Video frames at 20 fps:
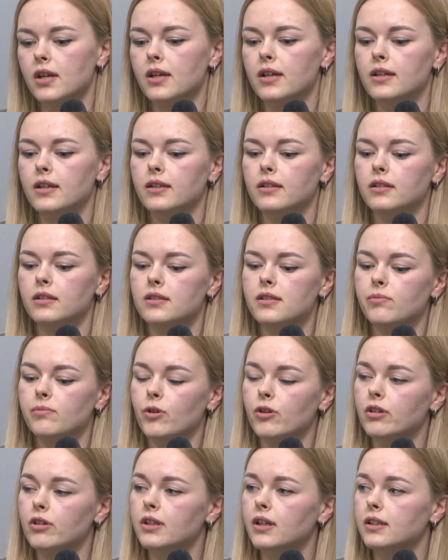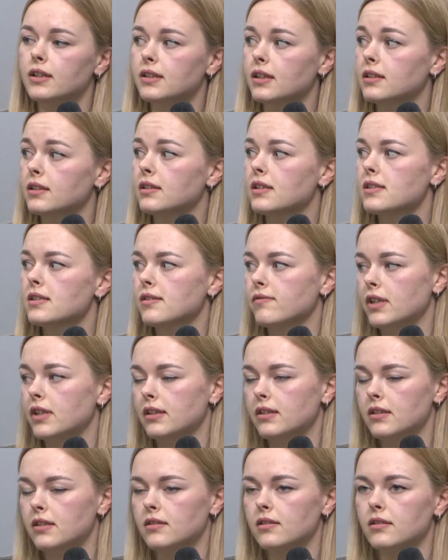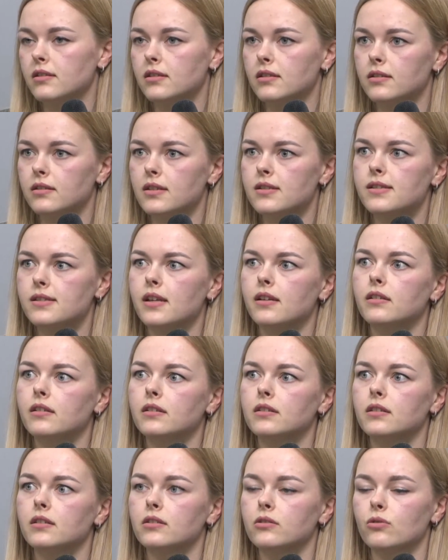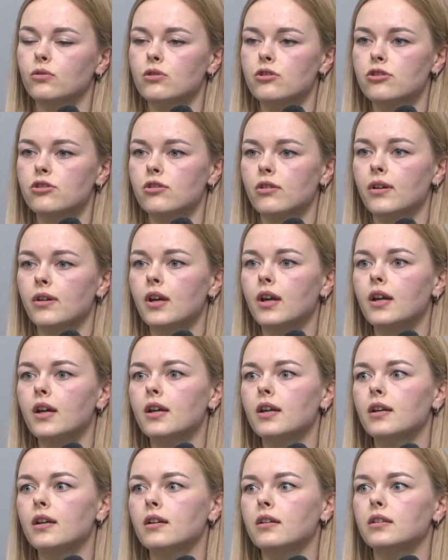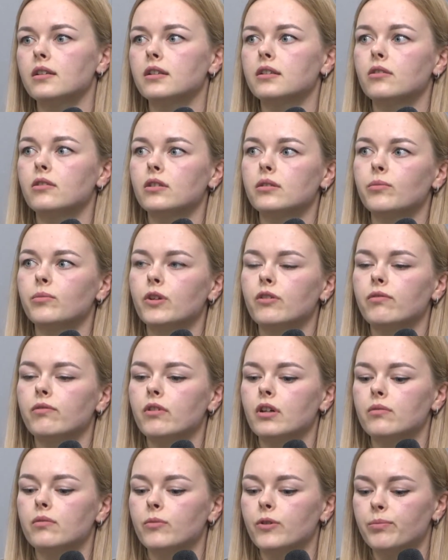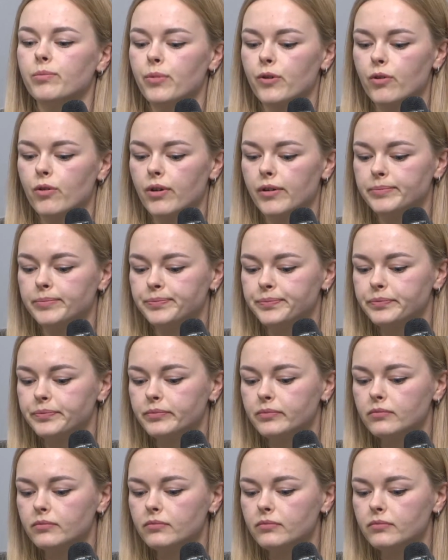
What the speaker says: or the use of weapons that may result in excessive suffering